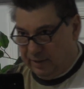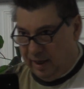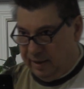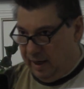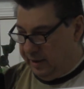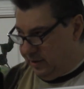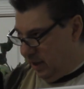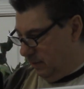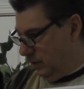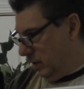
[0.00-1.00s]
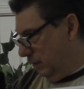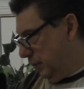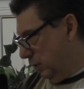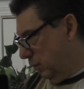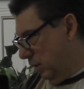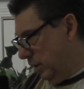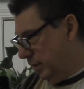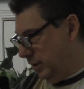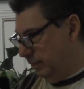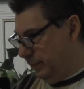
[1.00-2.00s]
And anytime you come to a word
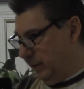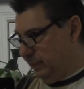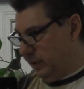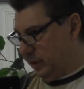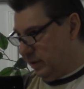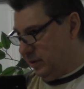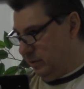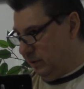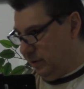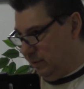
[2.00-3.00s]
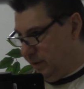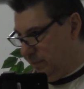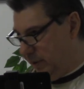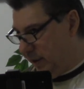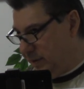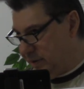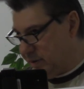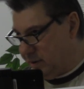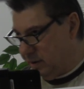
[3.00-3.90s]
in the big book that you don't know what it means,